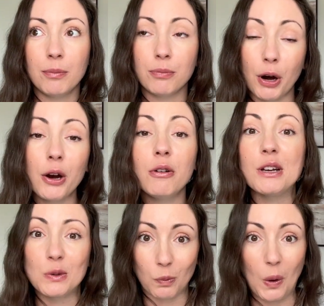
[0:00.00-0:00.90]

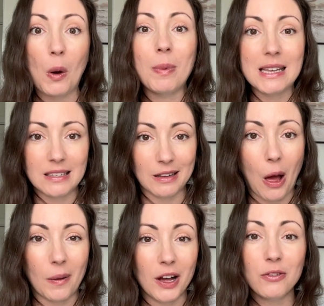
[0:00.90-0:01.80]
Progress will be
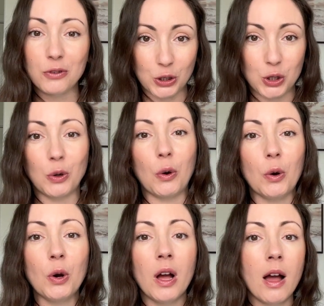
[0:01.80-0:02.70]
slower for
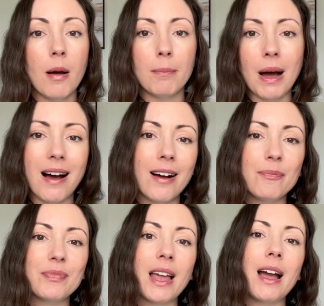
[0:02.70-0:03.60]
sure, but
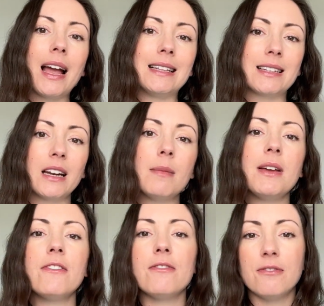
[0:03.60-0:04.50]
it's going to
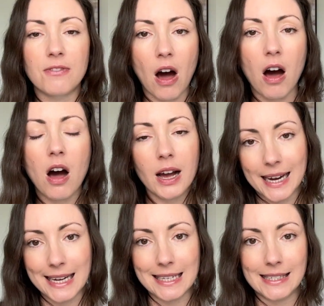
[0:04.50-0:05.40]
be far
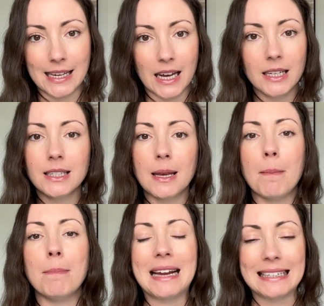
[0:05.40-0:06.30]
easier to
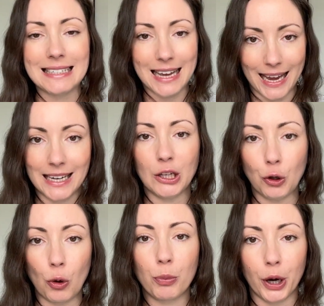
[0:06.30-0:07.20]
maintain
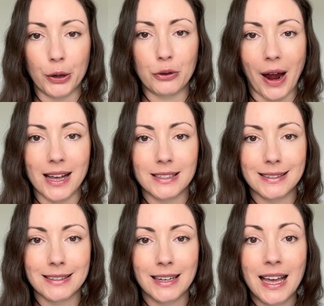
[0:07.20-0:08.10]
your progress.